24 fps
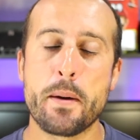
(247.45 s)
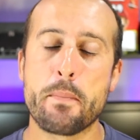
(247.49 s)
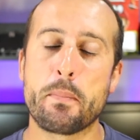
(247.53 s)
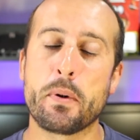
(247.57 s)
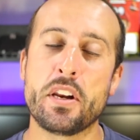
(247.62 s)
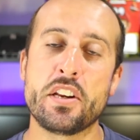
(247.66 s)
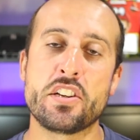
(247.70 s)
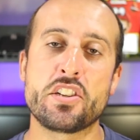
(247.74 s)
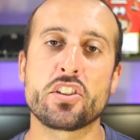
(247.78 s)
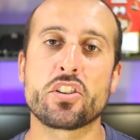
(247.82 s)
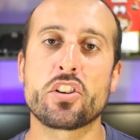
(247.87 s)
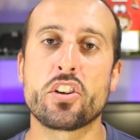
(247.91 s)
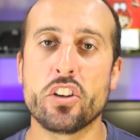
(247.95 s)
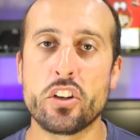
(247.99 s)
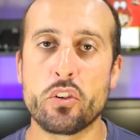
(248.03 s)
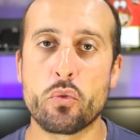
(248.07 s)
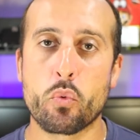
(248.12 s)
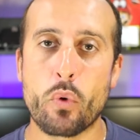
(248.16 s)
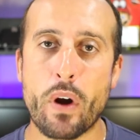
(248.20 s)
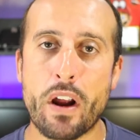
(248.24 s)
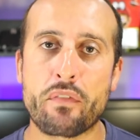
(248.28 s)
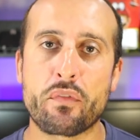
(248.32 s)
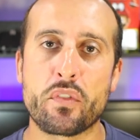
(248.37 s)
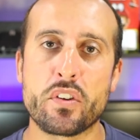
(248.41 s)
but it's a
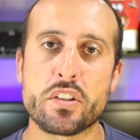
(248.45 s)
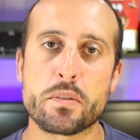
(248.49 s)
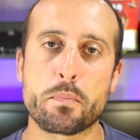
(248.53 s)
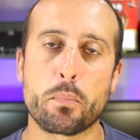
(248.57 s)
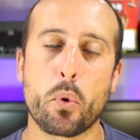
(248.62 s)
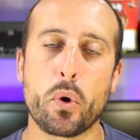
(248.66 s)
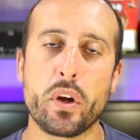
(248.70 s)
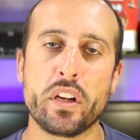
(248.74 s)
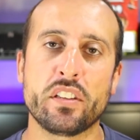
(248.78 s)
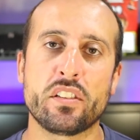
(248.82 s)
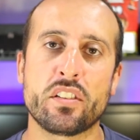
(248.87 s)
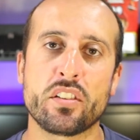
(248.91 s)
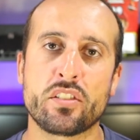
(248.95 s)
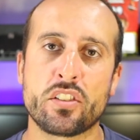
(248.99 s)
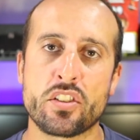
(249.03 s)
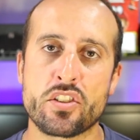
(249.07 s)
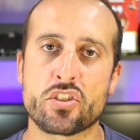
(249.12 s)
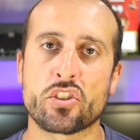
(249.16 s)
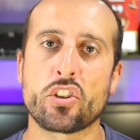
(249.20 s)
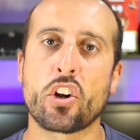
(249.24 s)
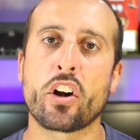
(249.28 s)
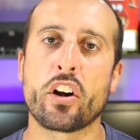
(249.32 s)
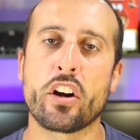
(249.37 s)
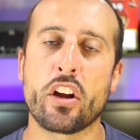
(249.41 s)
good reference point to
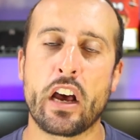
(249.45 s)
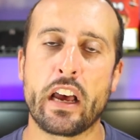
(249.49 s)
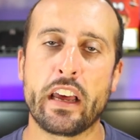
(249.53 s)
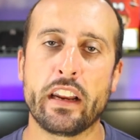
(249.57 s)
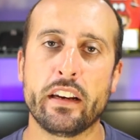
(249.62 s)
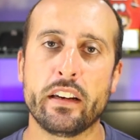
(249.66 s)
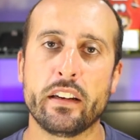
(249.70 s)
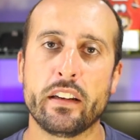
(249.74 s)
start on.